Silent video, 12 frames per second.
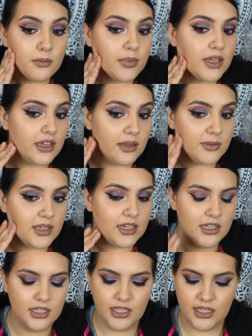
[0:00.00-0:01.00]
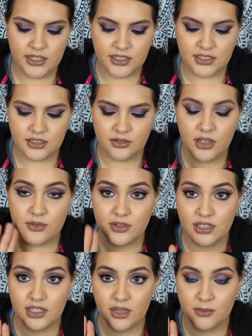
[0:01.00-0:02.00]
But I mean, it doesn't
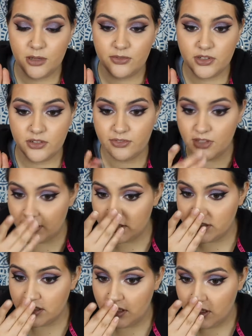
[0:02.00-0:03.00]
really come off on your fingers,